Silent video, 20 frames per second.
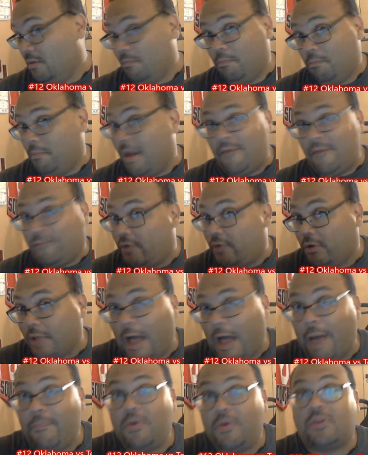Mayfield
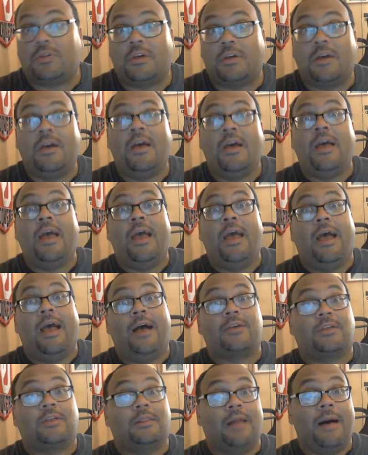obviously
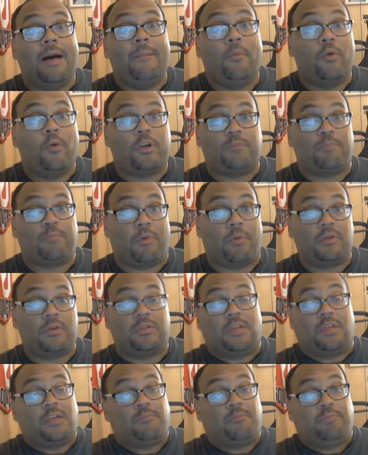has a lot more experience
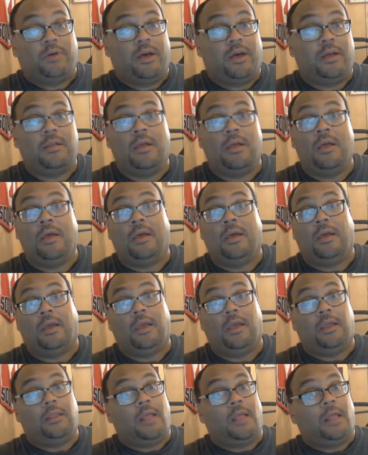and has played
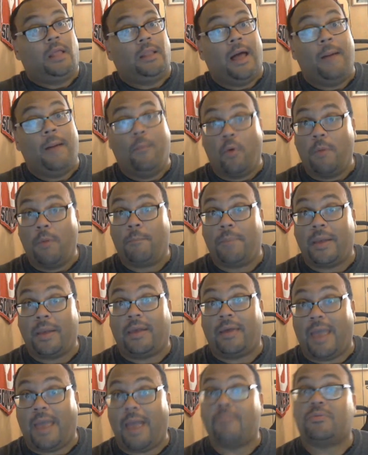in a lot more
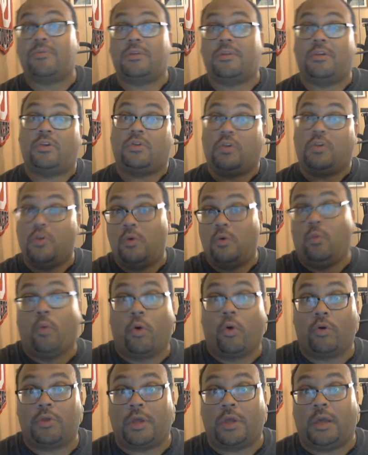big games than these two
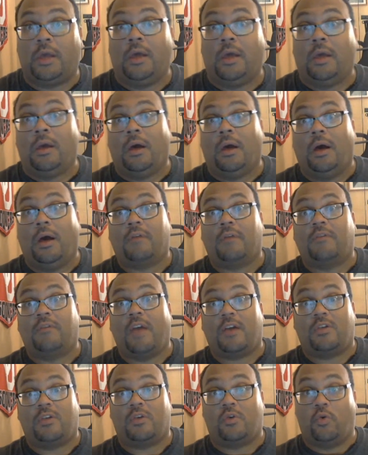worthy
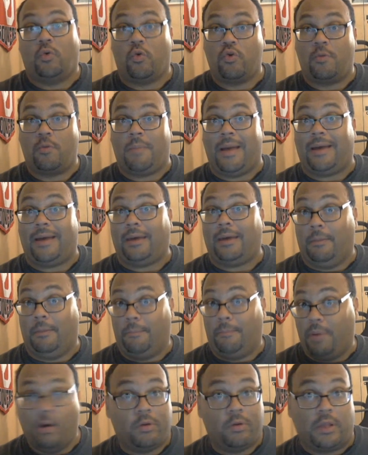Texas quarterback
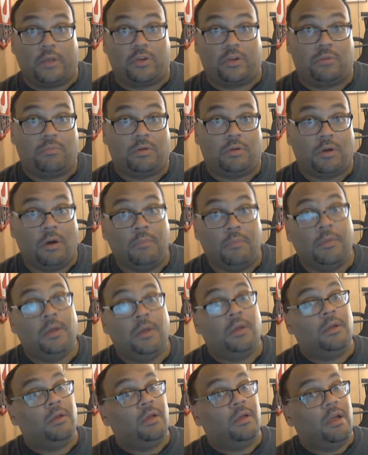opponents. So
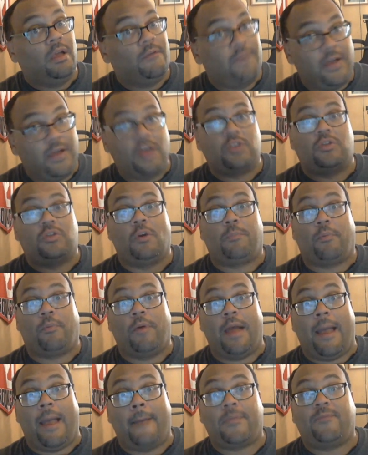advantage there
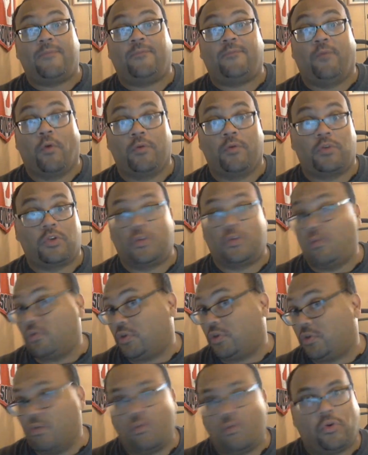perhaps for the Sooners.
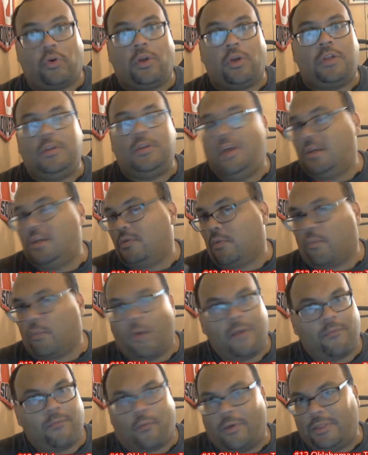The Sooners are going to need to
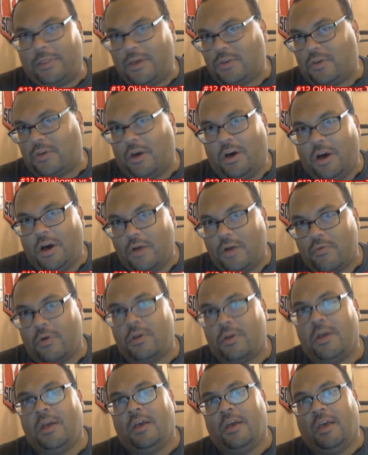run for at least
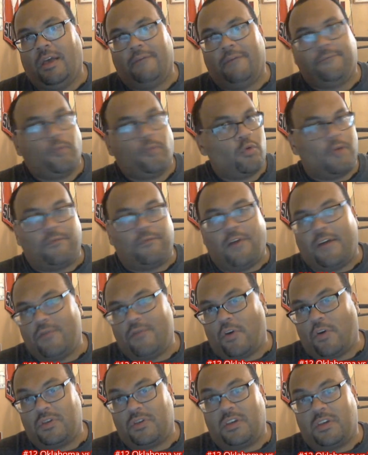145
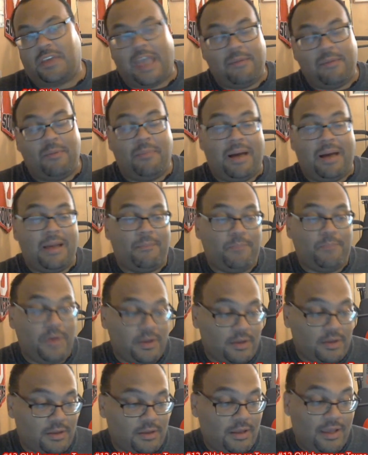yards in this game, in my
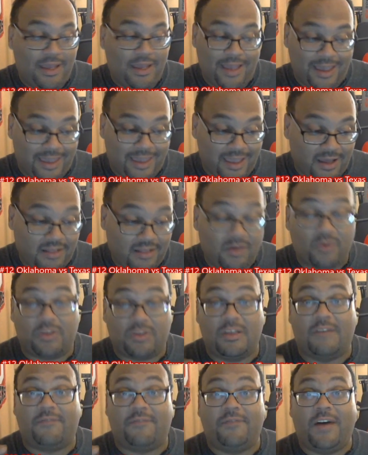opinion, and get close
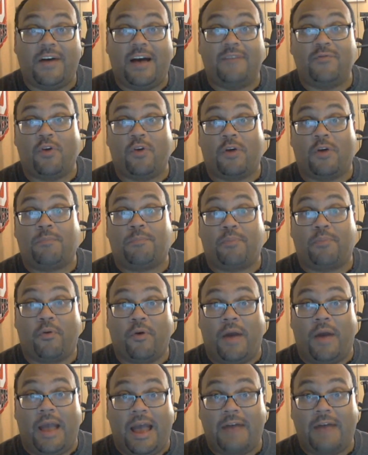to that 5 yard
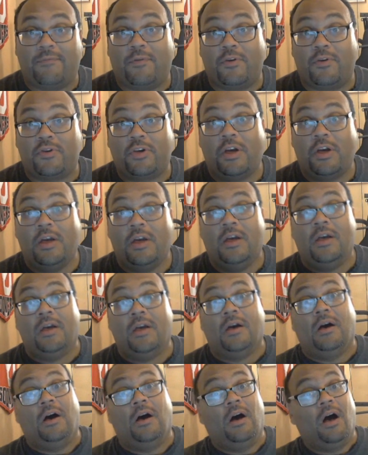per average
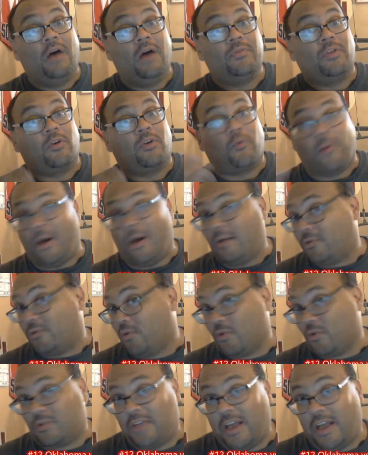on the ground. Of
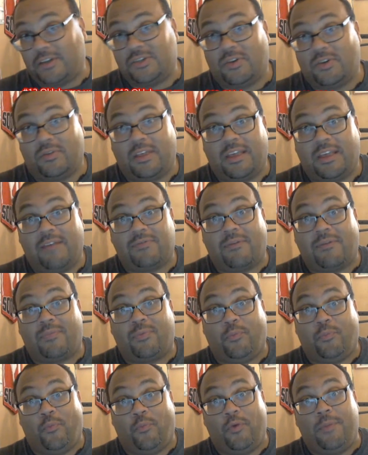course, Texas only gives up
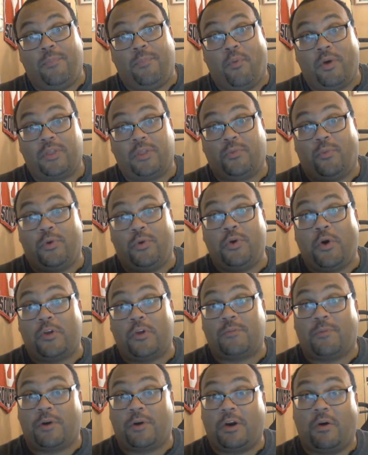3.3
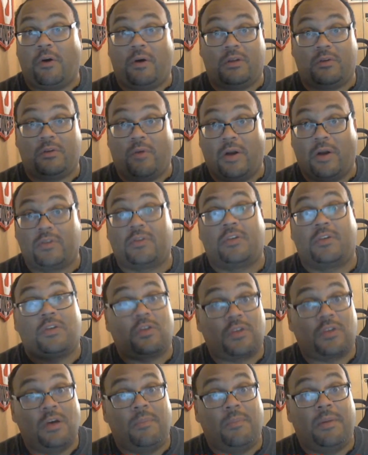yards per carry on the ground. So this
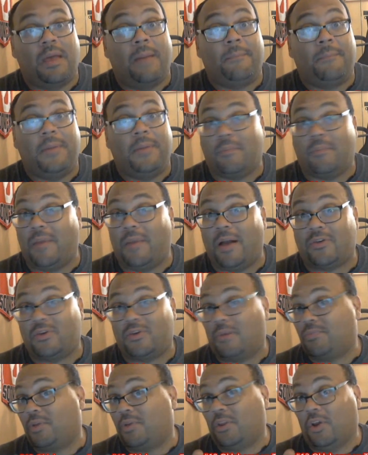is going to be a big
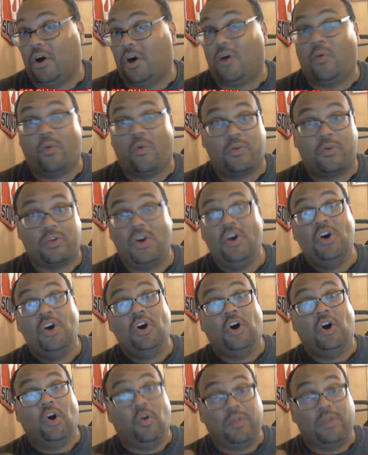matchup. The Longhorns
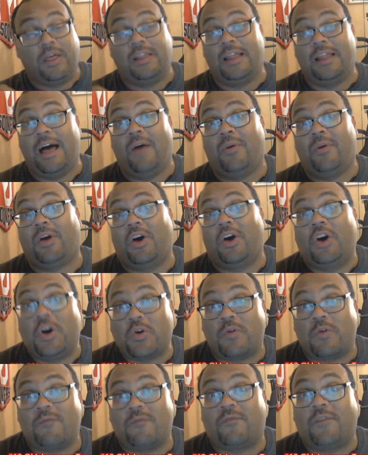only allowing
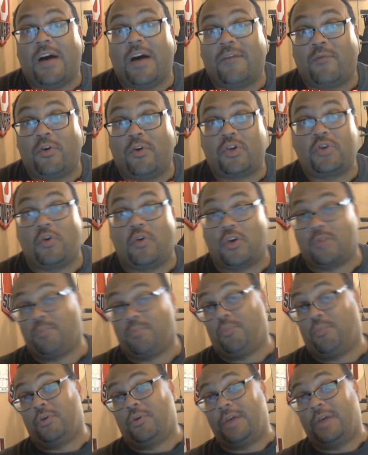105 rushing yards
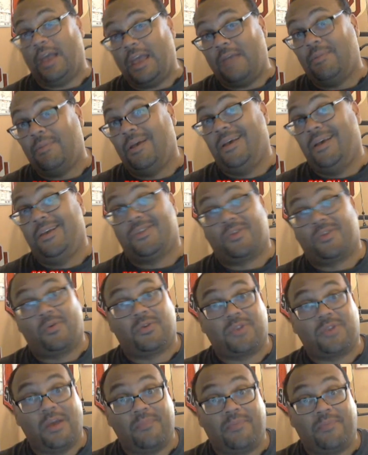per game. So
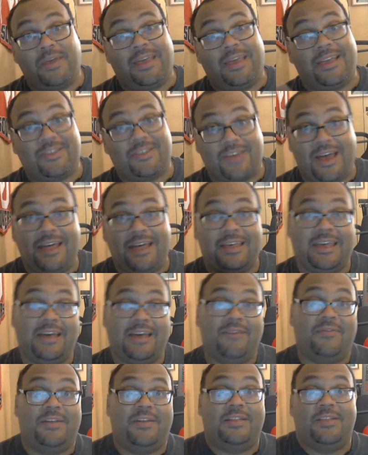something has got to
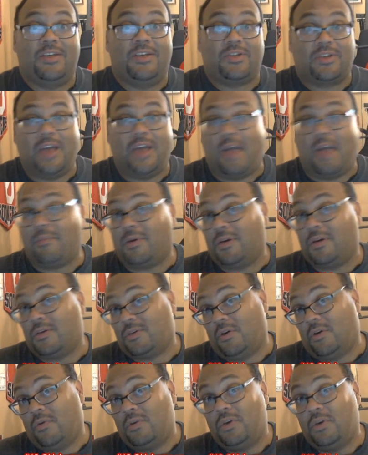give in this game,
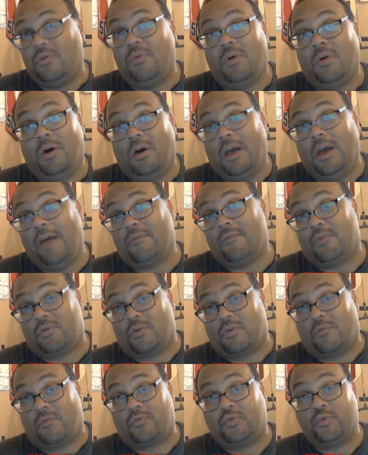because OU averages
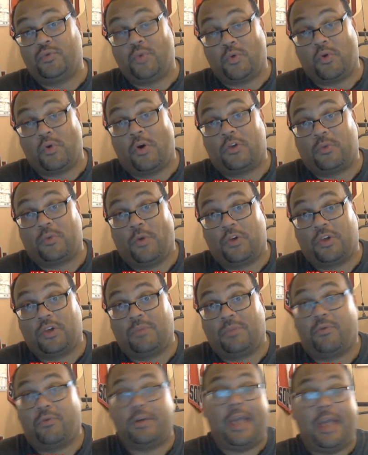over 200 yards rushing
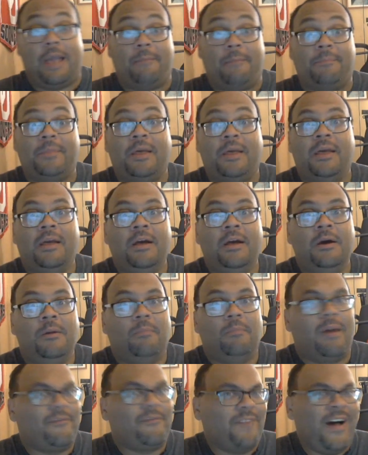per game.
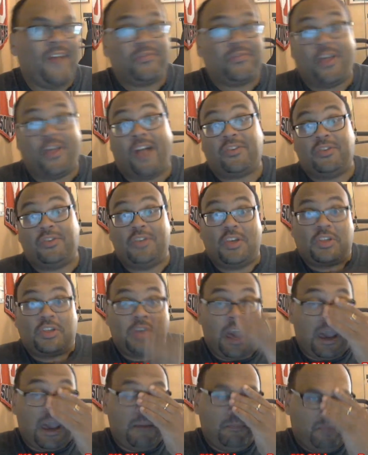My final thoughts on this
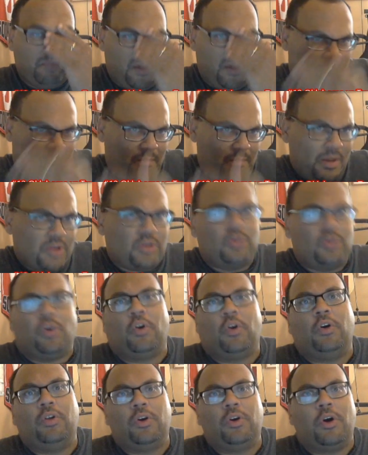game: as I mentioned
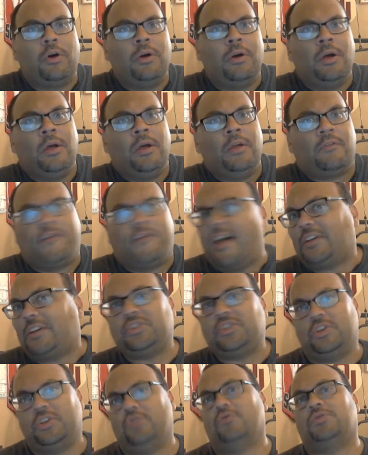earlier,
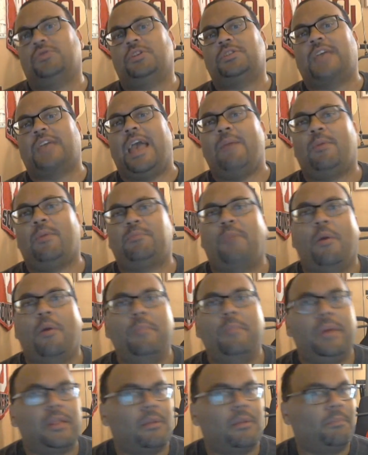Texas enters this game with
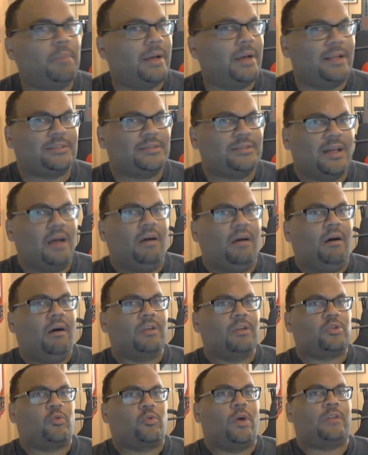momentum, but it's not all
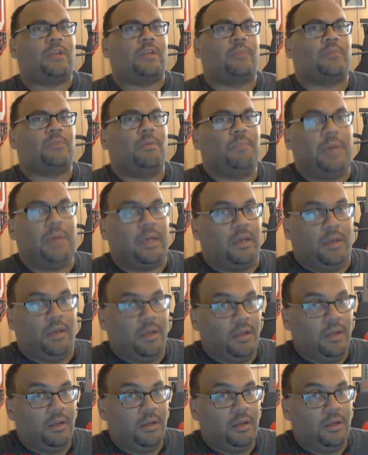it's cracked up to be.